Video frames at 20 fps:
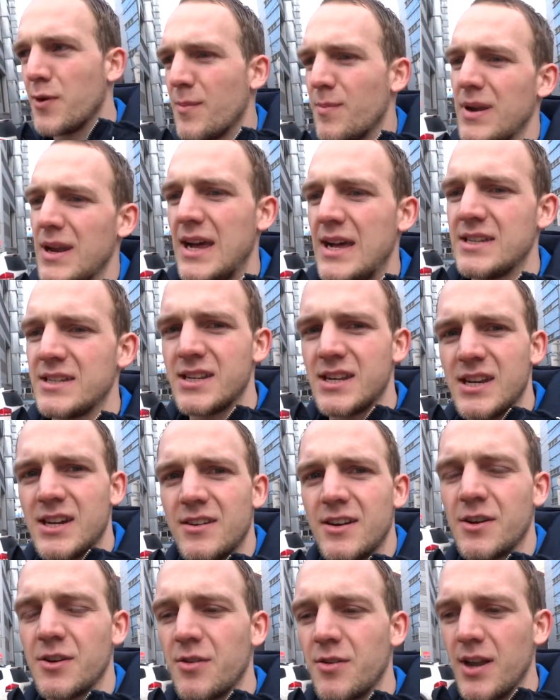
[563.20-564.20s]
the plans here
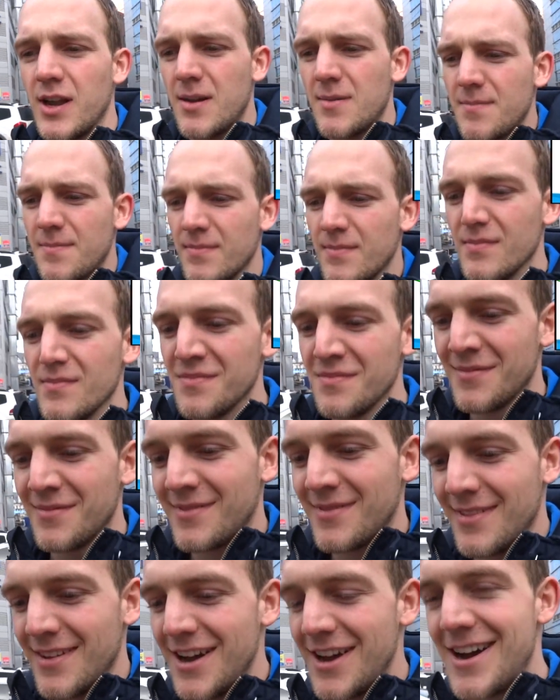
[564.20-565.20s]
in Korea.
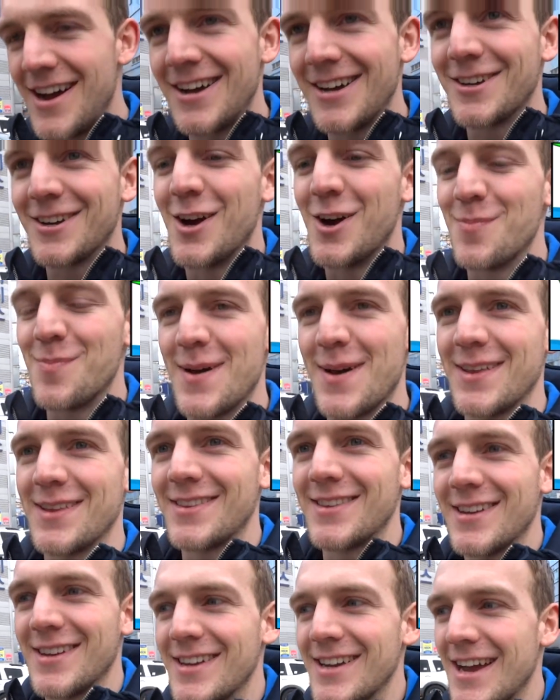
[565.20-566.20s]
I hope I
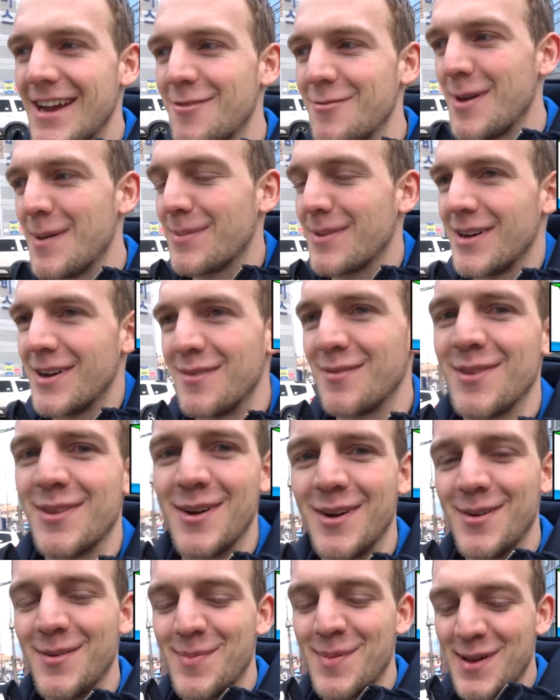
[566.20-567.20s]
didn't get ripped off
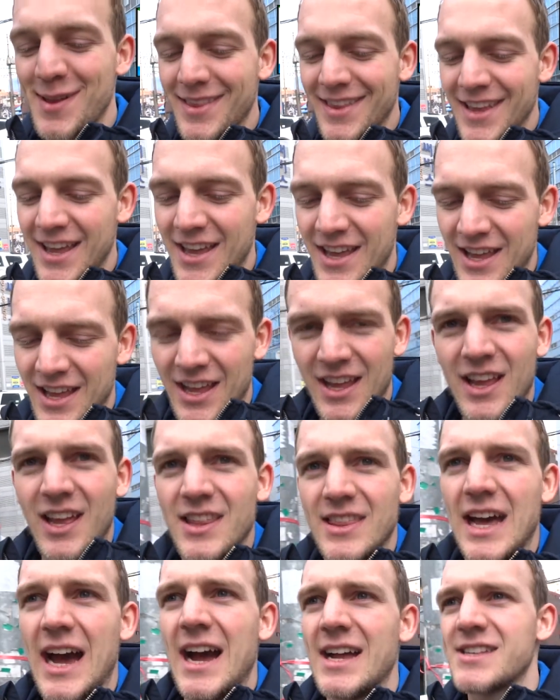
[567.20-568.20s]
though, but
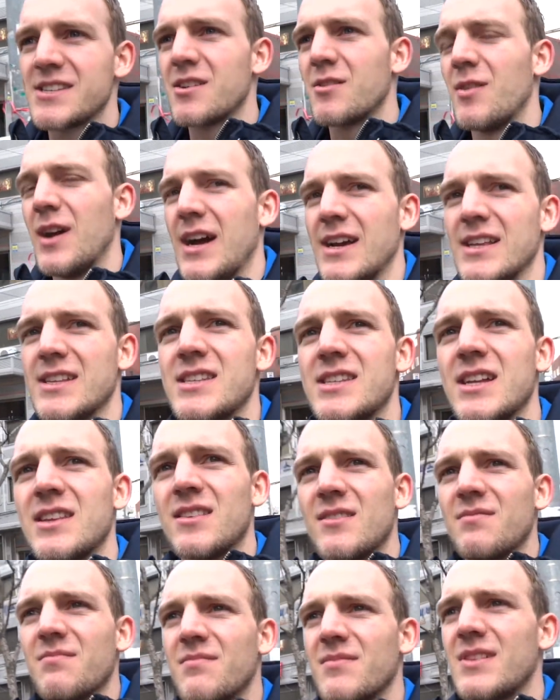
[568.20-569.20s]
nah, it's alright. It's not
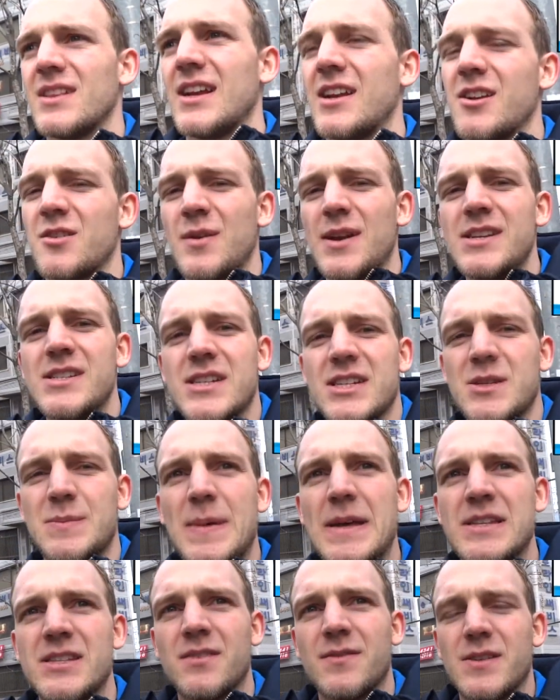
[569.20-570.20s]
like crazy
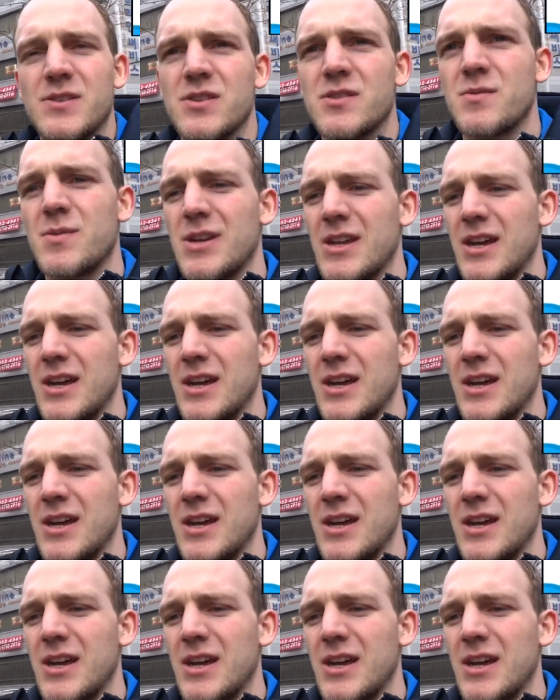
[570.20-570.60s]
expensive. It's just for,